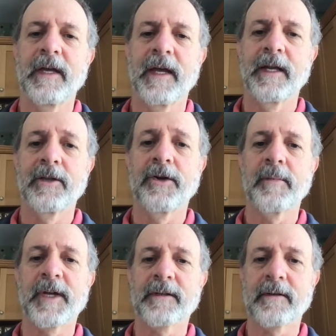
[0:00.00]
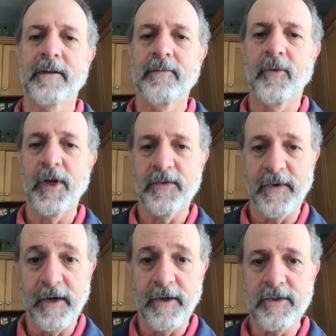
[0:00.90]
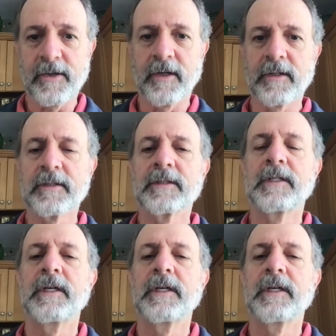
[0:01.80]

And I learned about resveratrol